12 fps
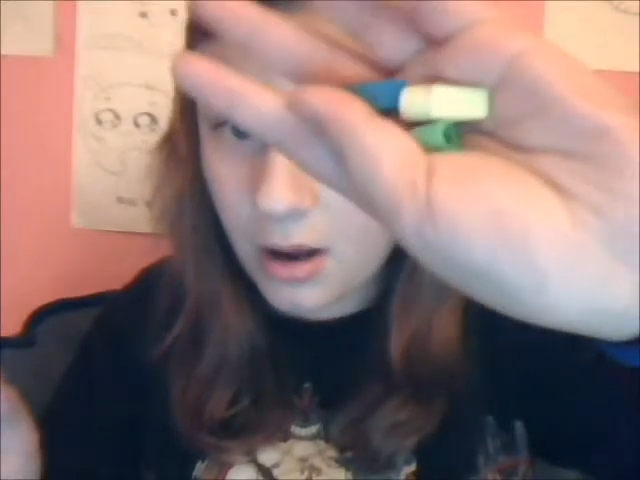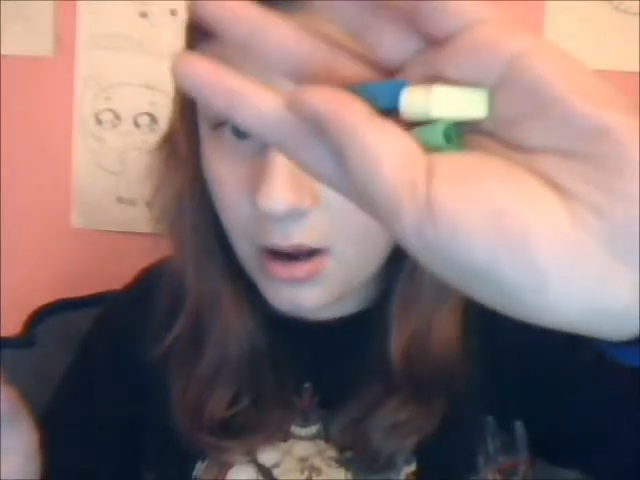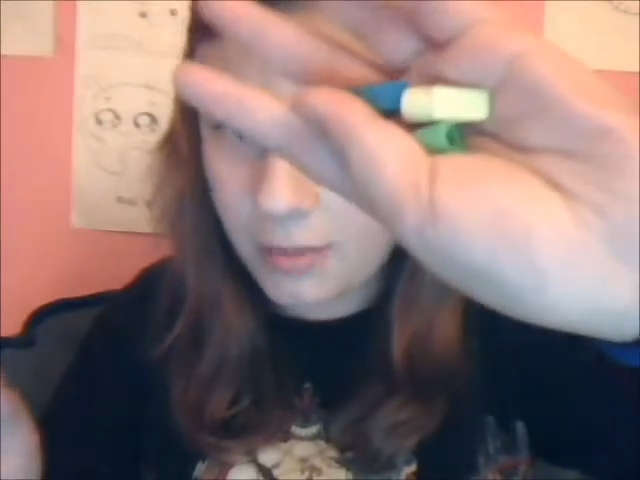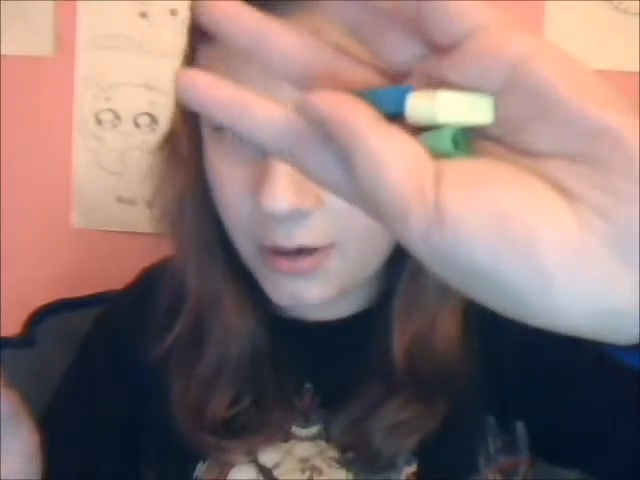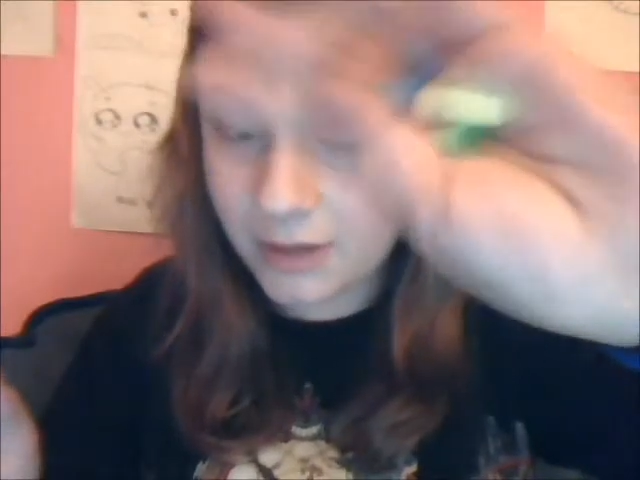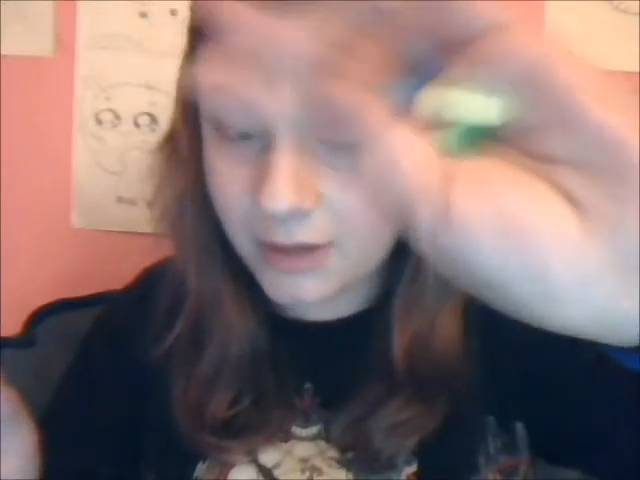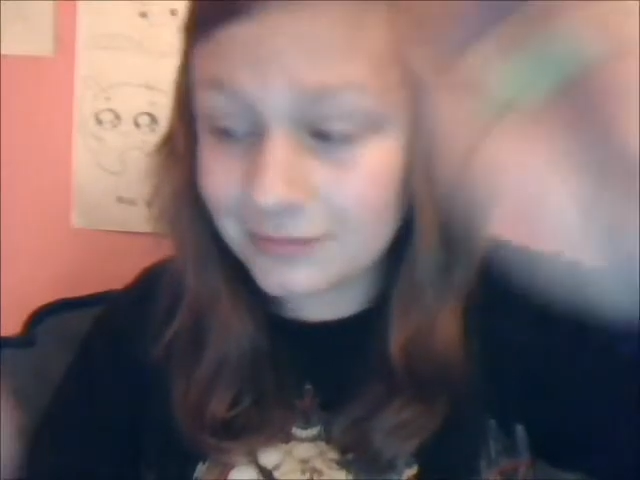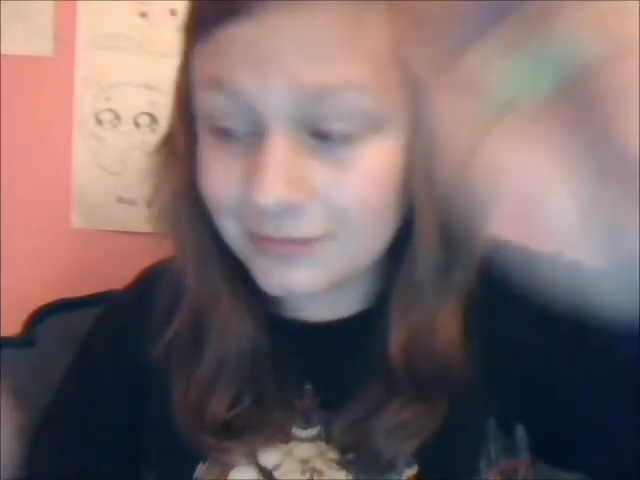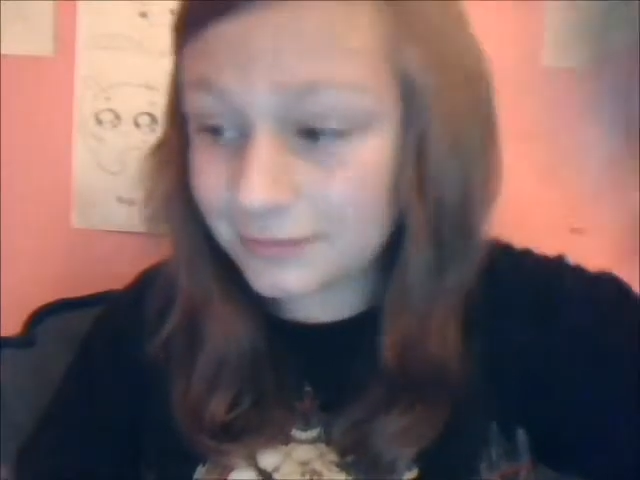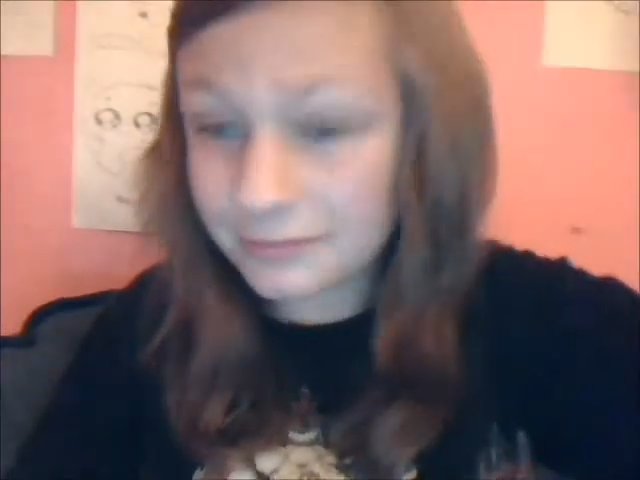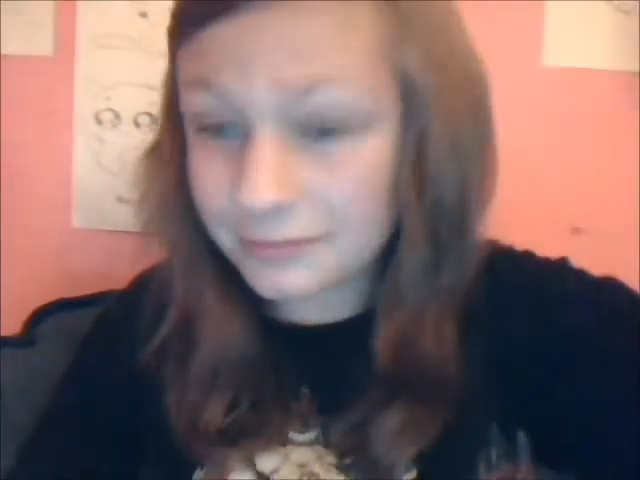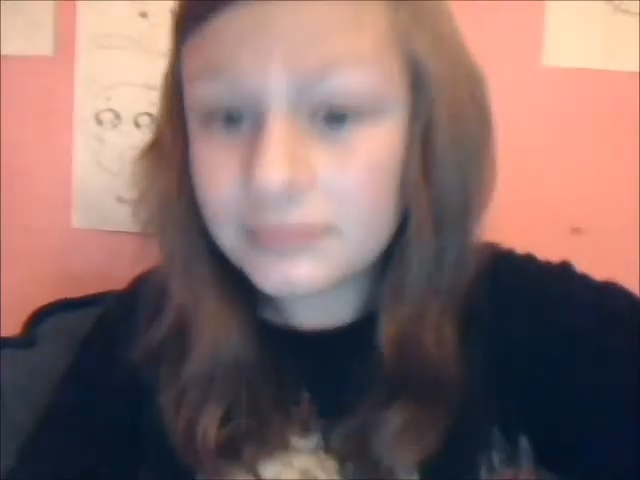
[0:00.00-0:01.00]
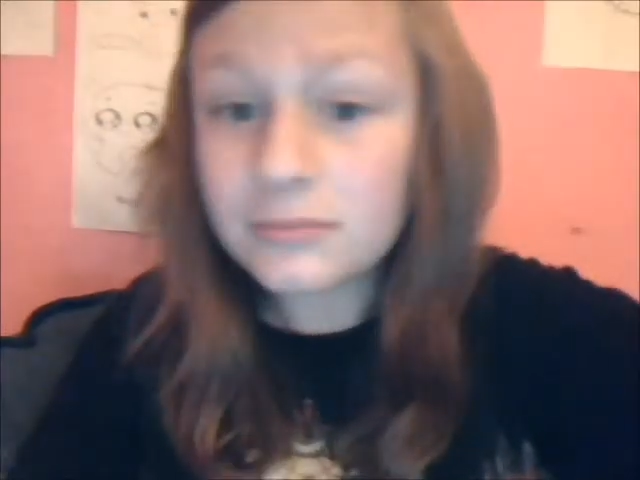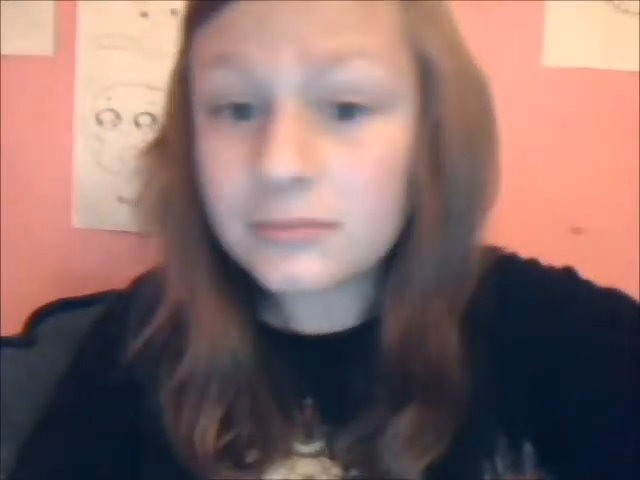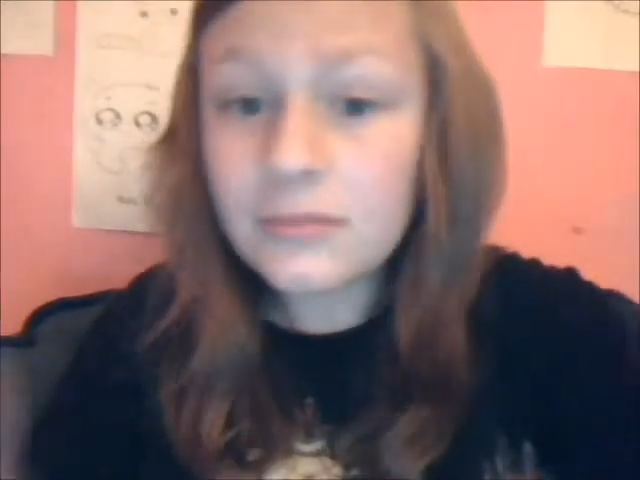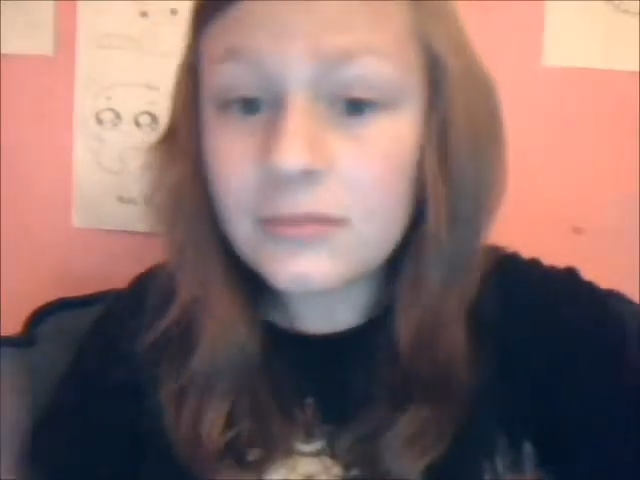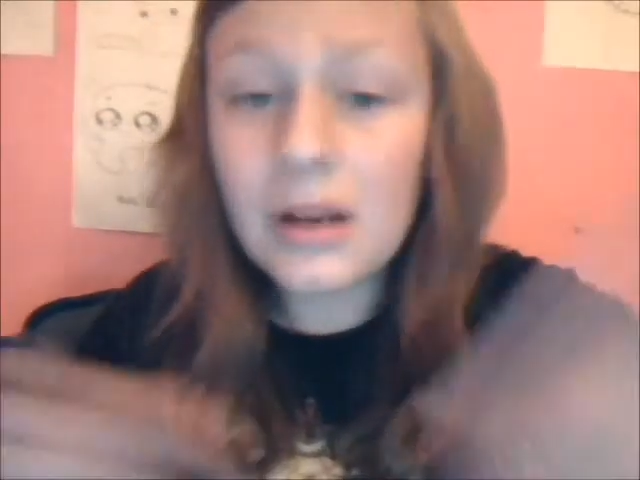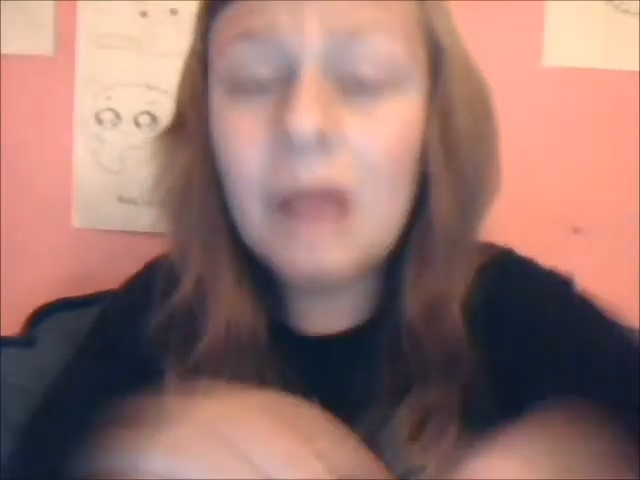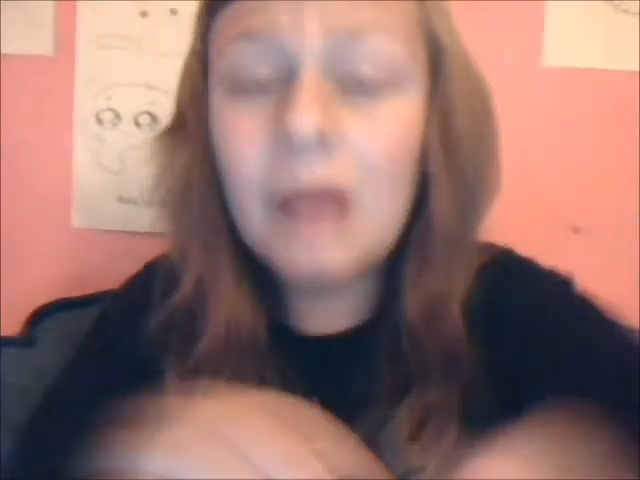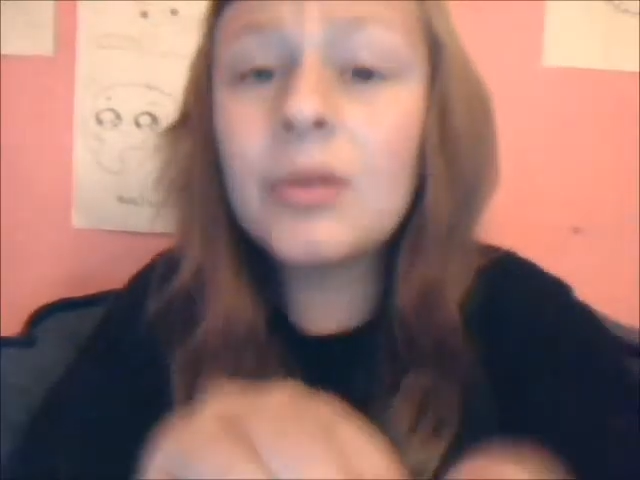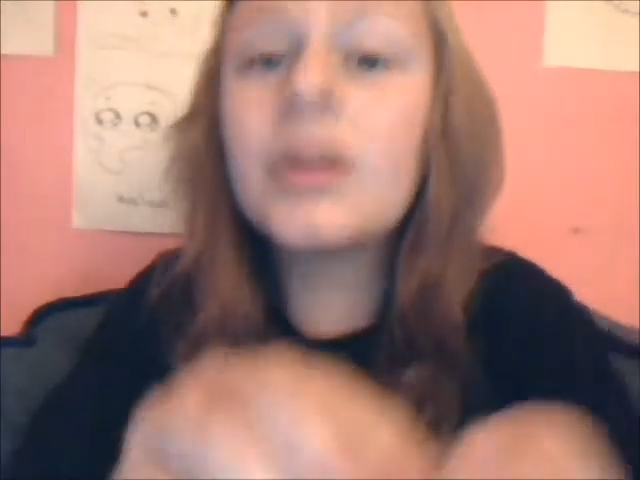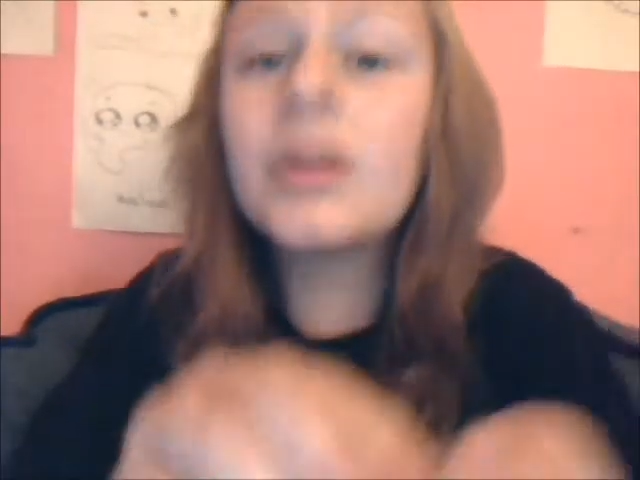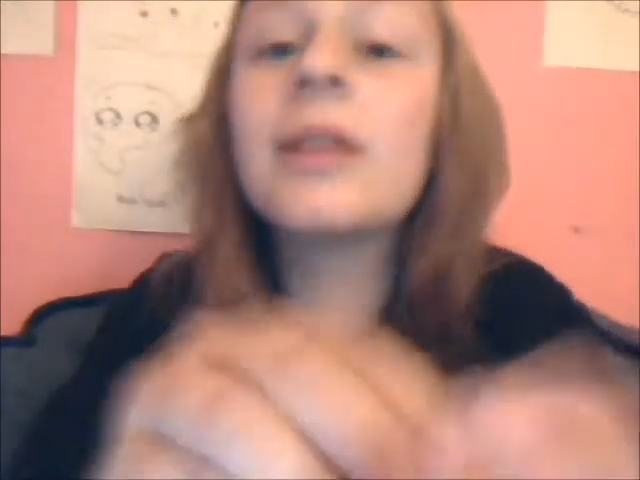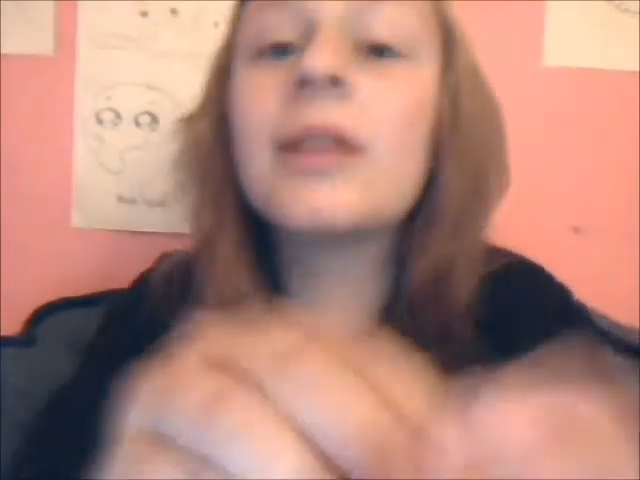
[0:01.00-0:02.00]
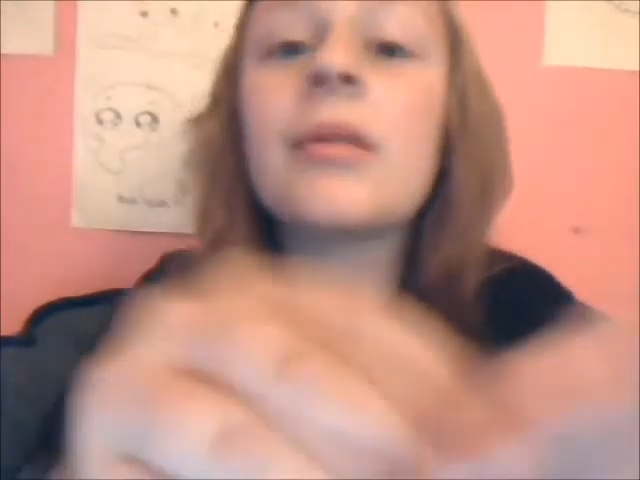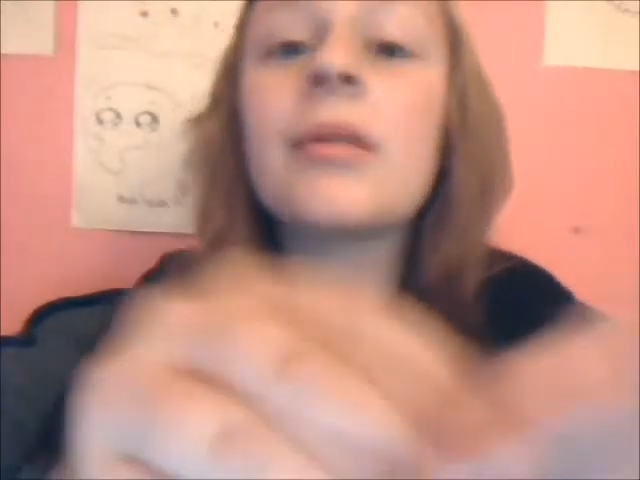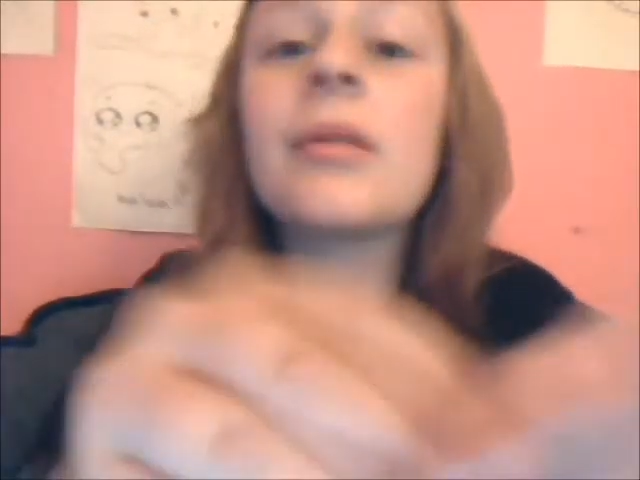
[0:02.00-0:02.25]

but I don't know what I did with